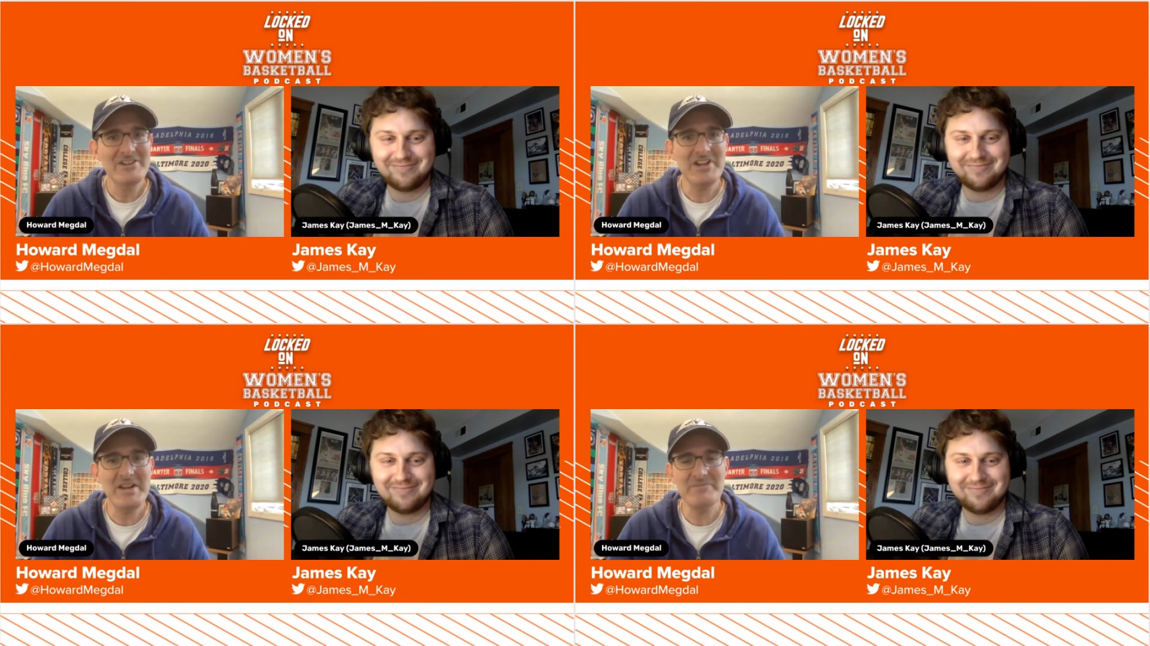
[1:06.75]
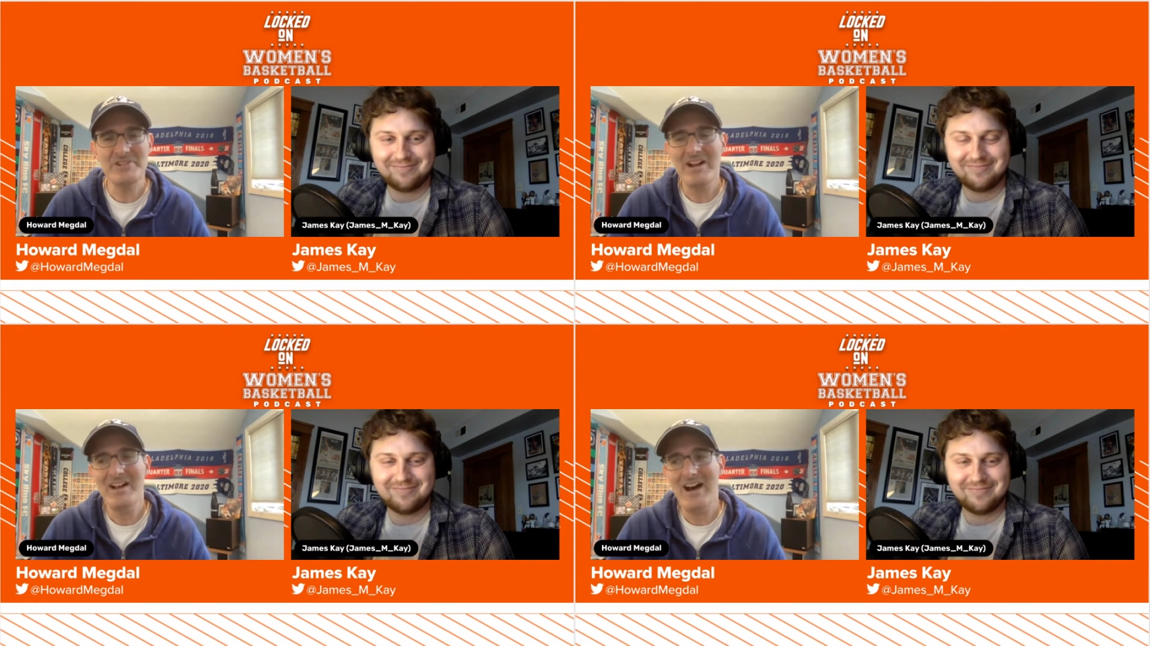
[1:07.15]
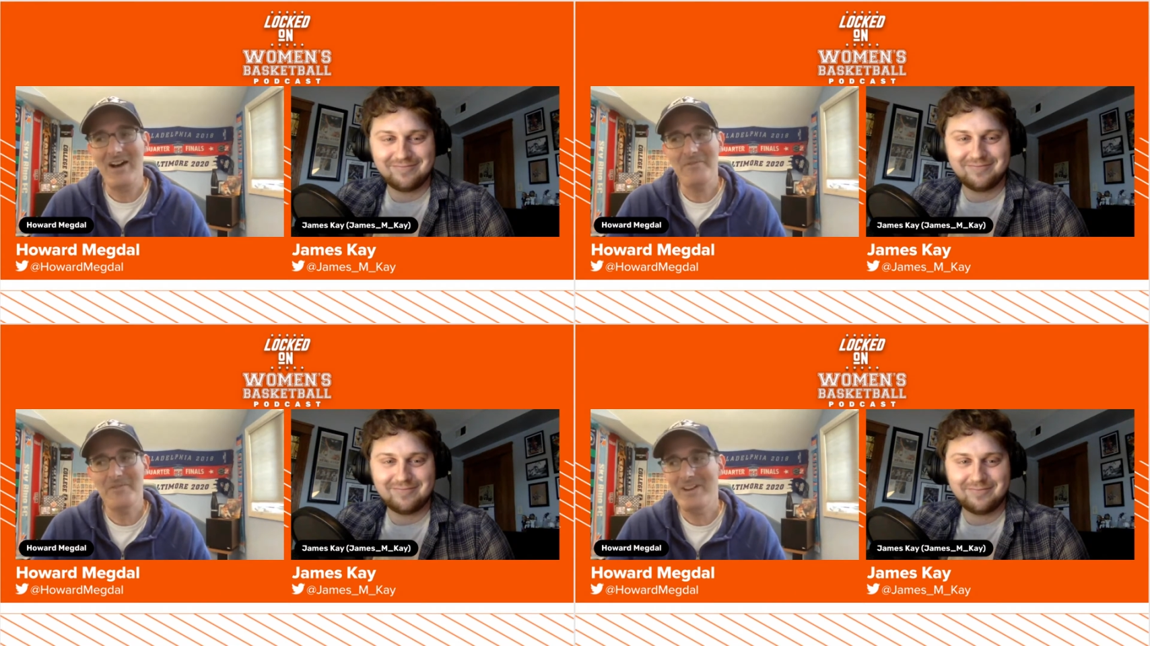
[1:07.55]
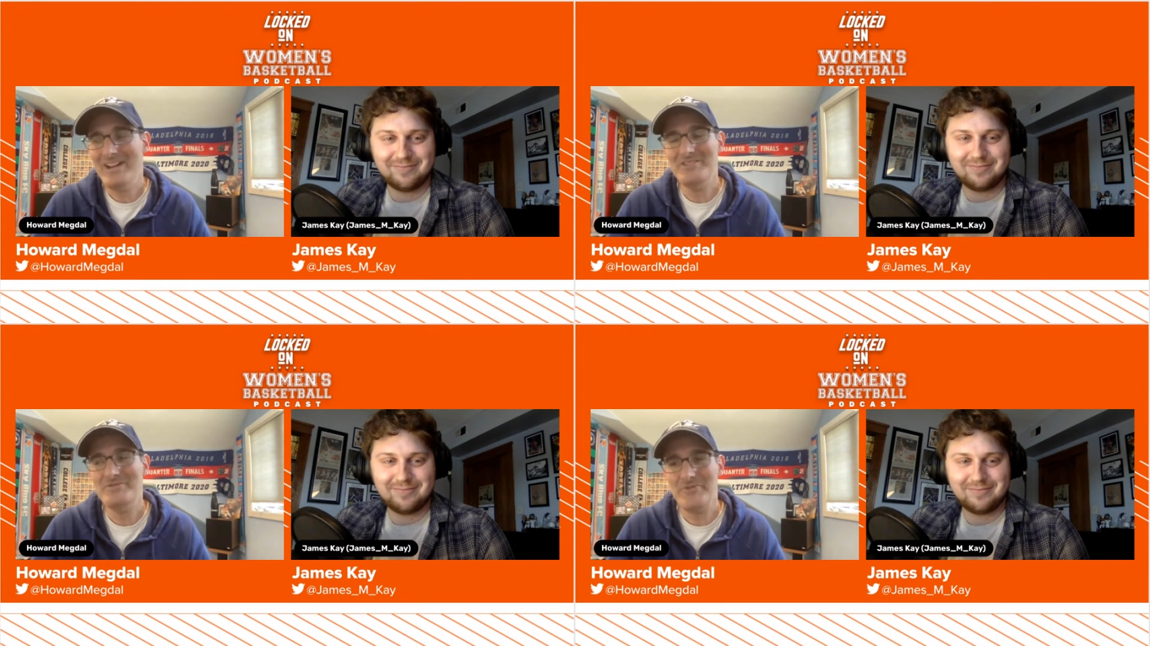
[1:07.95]
Speaker 1: James,
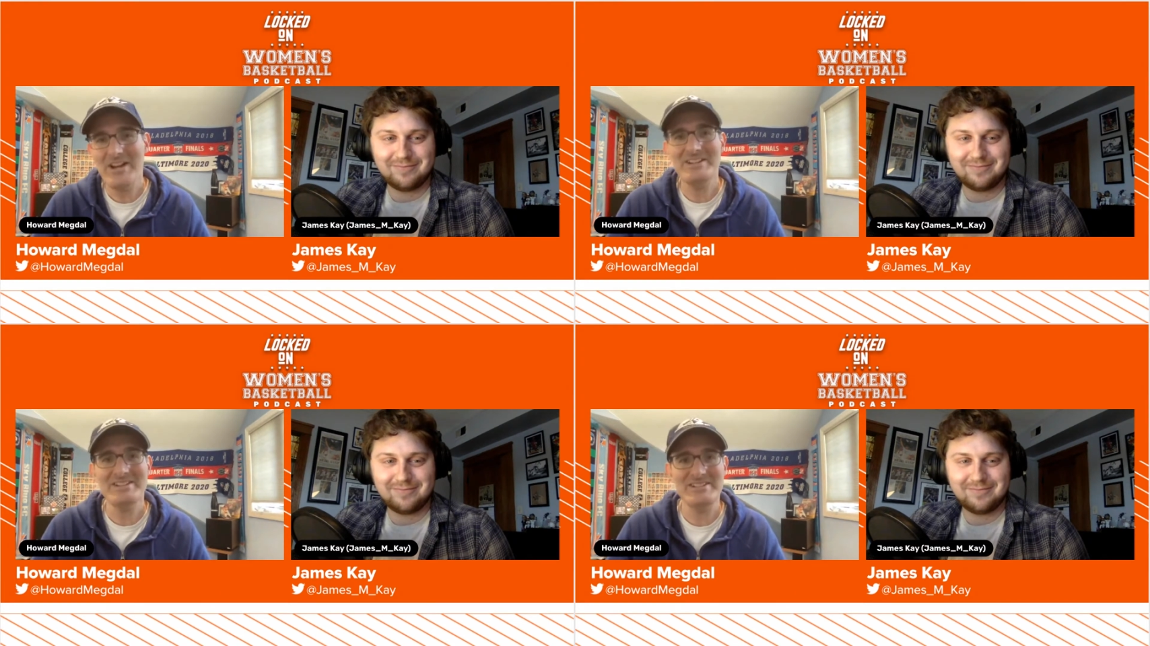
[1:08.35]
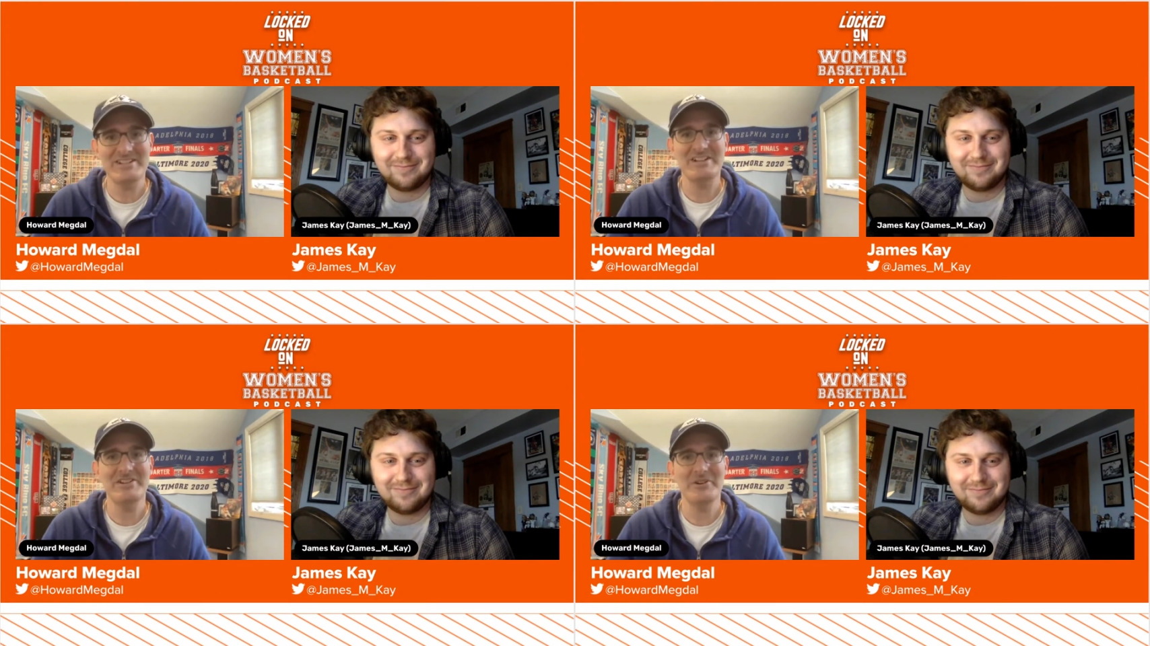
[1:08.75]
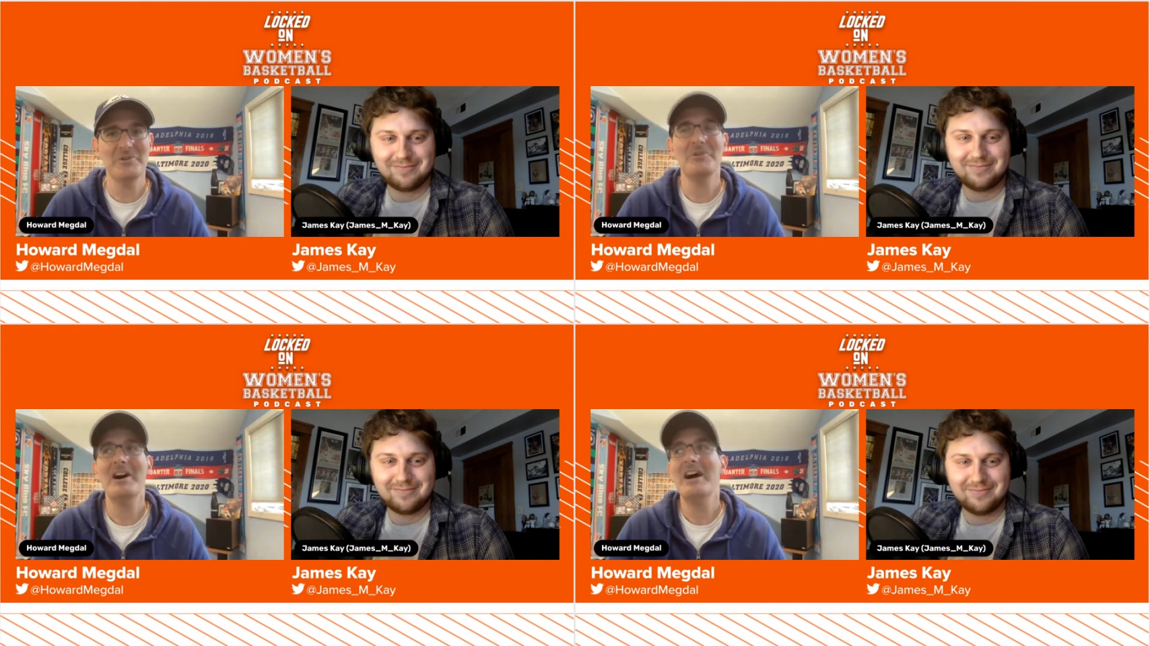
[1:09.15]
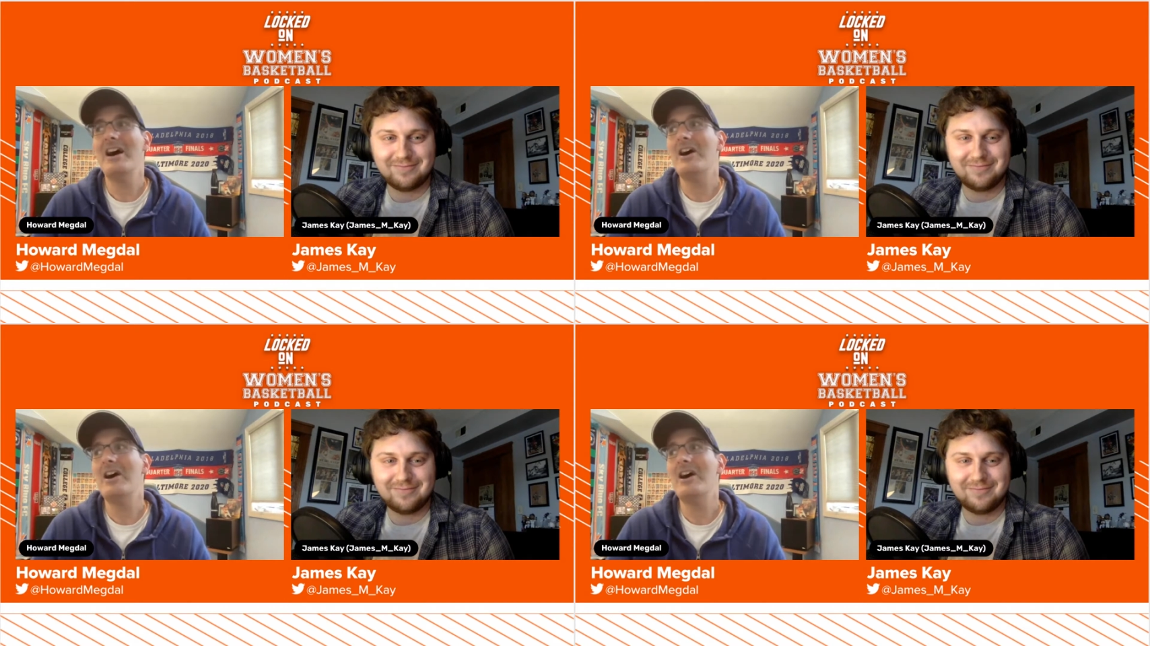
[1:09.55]
it's great to see you.